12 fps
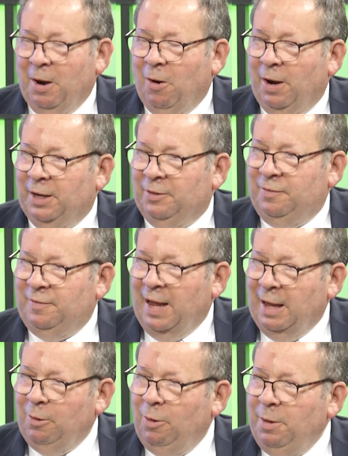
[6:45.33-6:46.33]
there on a
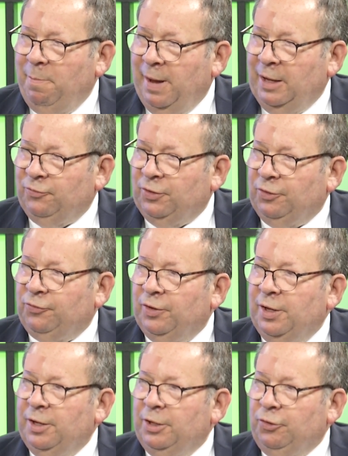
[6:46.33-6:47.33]
daily basis
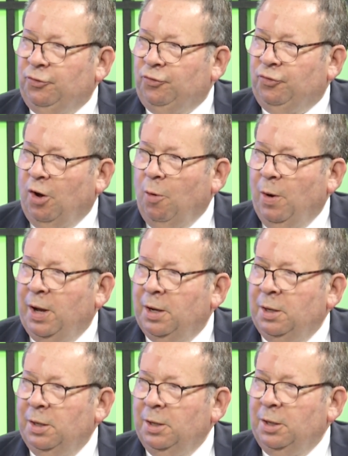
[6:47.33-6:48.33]

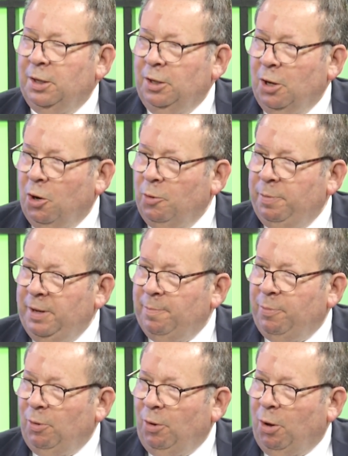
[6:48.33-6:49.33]
showing young
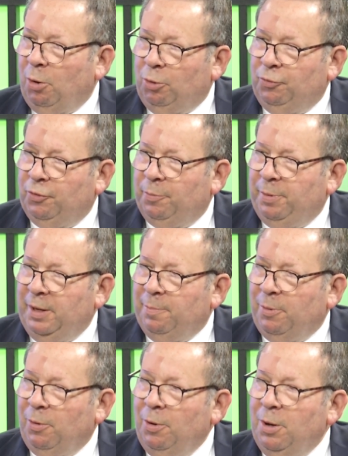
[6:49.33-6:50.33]
people, older
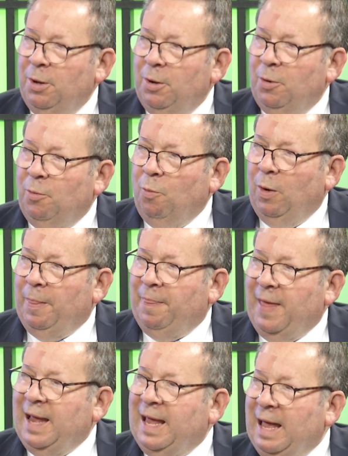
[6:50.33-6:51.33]
people,
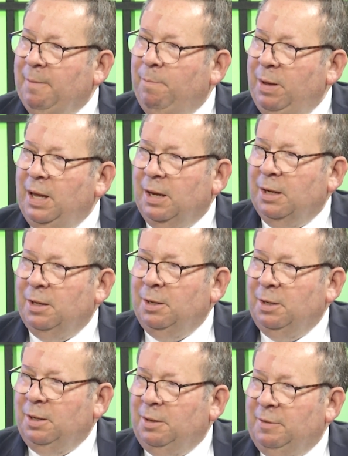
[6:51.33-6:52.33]
what they can be,
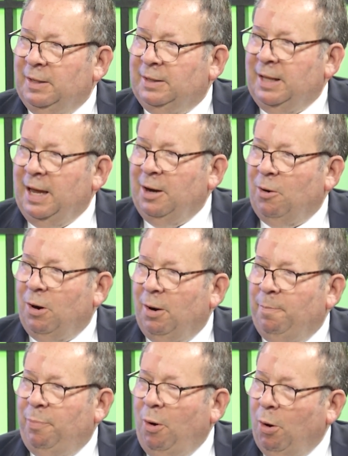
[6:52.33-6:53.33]
that they
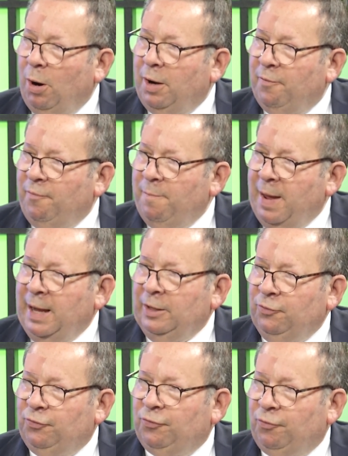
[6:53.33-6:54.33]
are part of
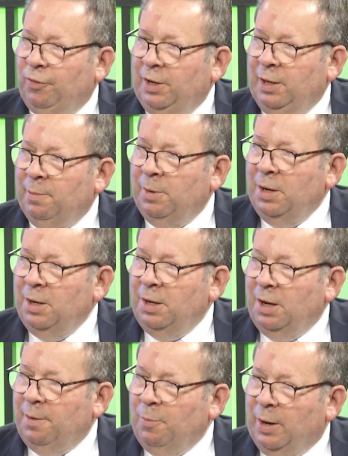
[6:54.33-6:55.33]
mainstream
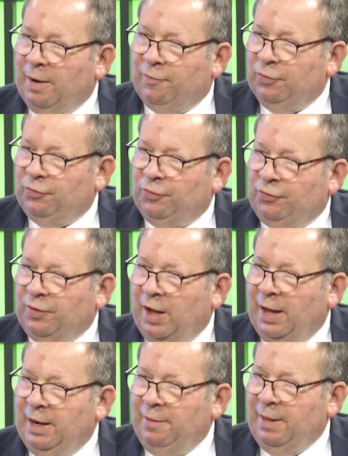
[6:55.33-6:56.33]
and whatever
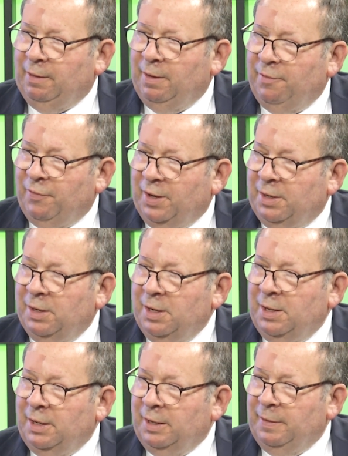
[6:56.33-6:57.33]
society they live in
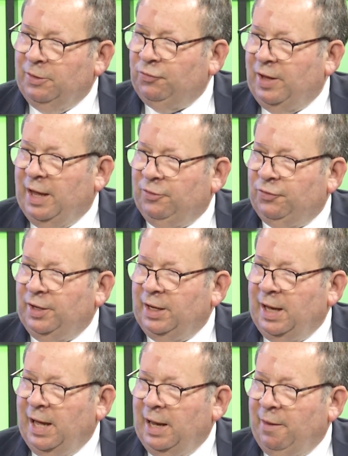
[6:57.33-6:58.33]
this case
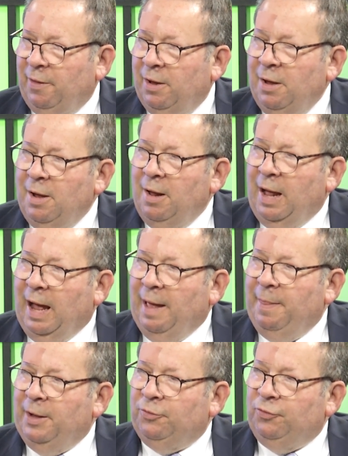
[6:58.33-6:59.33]
in Canada,
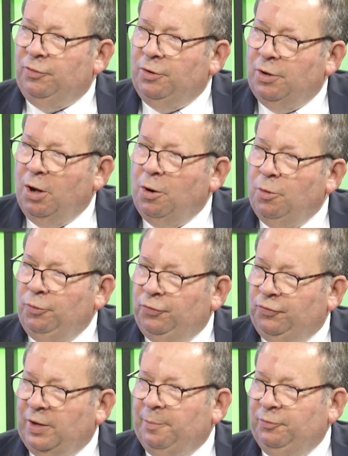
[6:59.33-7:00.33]
and there's no
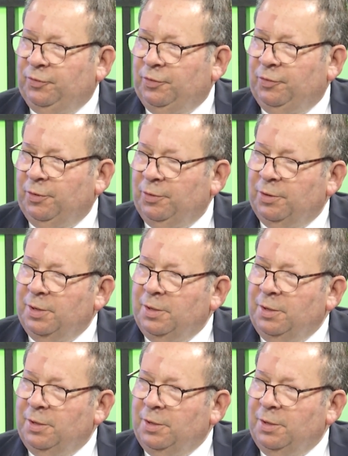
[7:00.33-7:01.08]
substitute